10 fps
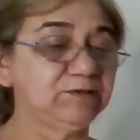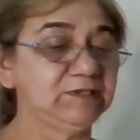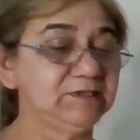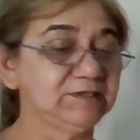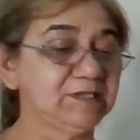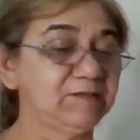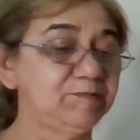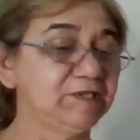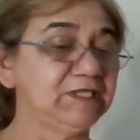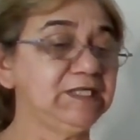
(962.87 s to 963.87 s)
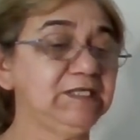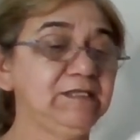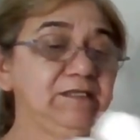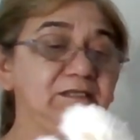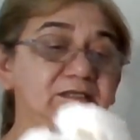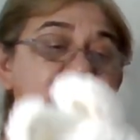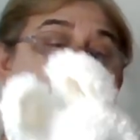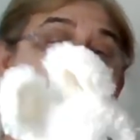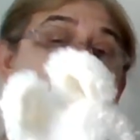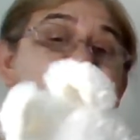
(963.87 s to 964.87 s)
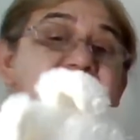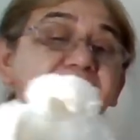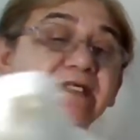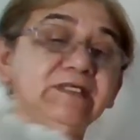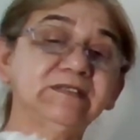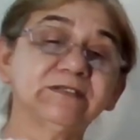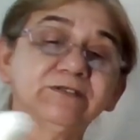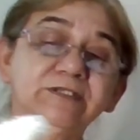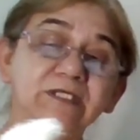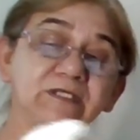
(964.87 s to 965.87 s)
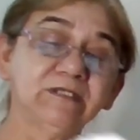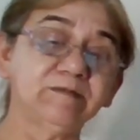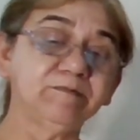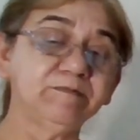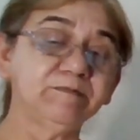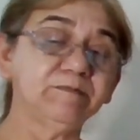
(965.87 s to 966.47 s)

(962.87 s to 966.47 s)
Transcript: one is a bunny. Great for Easter time.